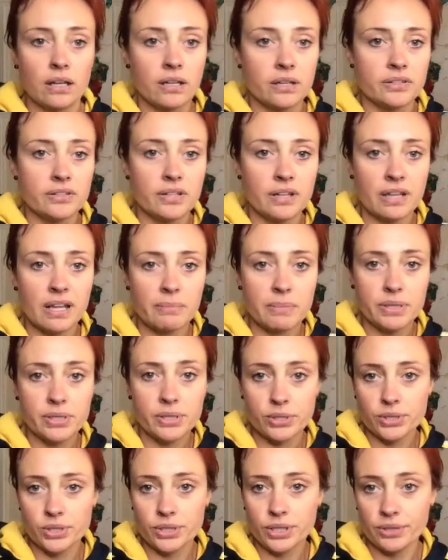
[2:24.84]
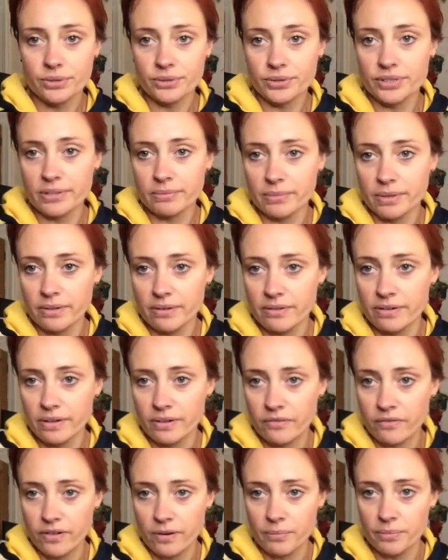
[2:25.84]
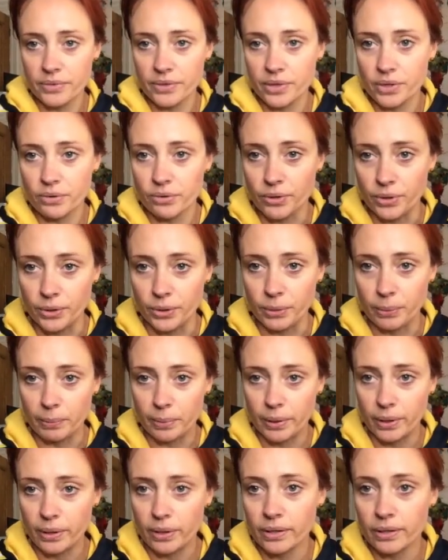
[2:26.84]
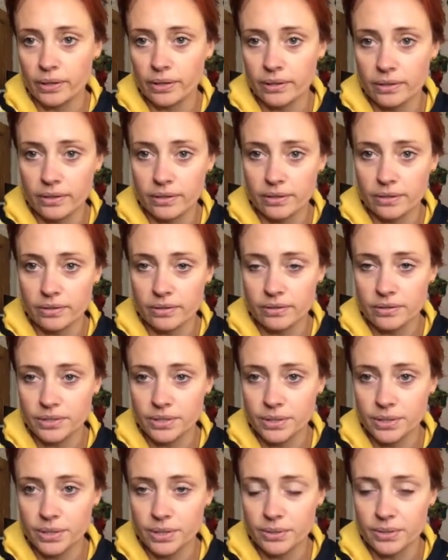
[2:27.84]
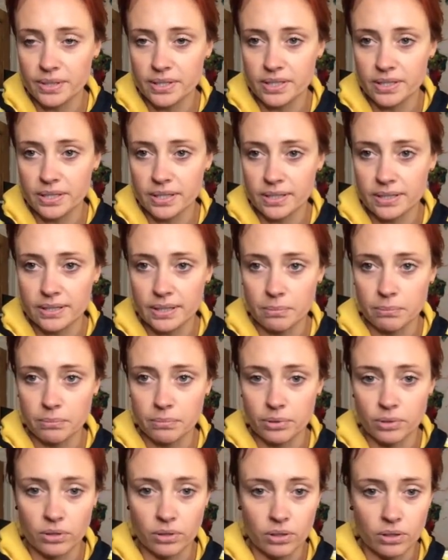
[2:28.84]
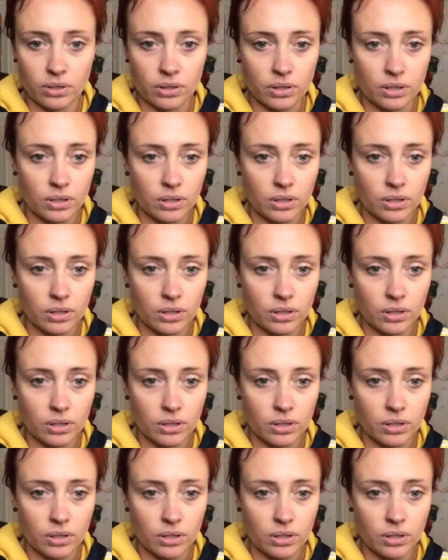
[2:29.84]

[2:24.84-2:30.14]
So let me just choose someone from the group to use as an example.